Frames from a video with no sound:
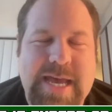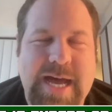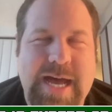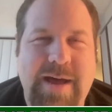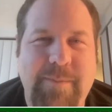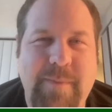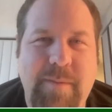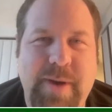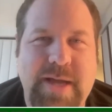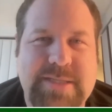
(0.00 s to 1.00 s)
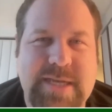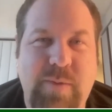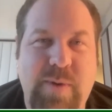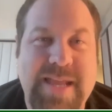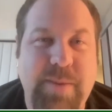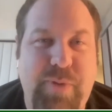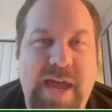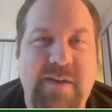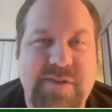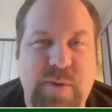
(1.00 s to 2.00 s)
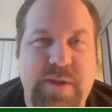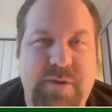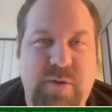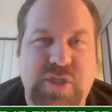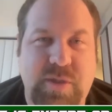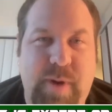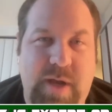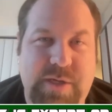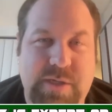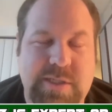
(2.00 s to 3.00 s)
But we made a playoffs with Christian Ponder.